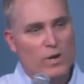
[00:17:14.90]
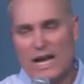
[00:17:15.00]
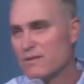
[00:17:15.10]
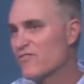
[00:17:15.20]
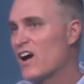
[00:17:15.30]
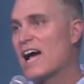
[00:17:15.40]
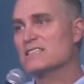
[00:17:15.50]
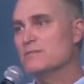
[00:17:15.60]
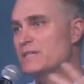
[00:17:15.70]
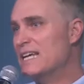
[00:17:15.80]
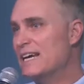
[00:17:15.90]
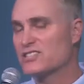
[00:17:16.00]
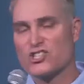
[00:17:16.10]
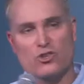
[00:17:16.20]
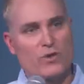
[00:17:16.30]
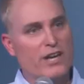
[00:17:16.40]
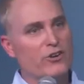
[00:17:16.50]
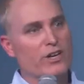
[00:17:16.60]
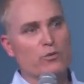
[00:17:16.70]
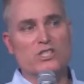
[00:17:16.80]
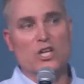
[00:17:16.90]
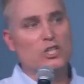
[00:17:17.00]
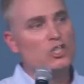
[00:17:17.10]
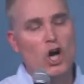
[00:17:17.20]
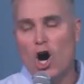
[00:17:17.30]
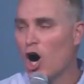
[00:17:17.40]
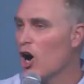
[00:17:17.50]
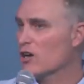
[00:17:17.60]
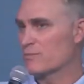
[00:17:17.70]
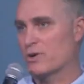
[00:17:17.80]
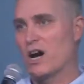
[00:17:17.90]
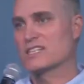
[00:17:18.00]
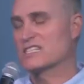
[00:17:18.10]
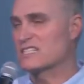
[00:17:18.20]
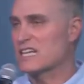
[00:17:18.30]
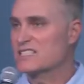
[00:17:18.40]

When I finally began to surrender, it was a long process.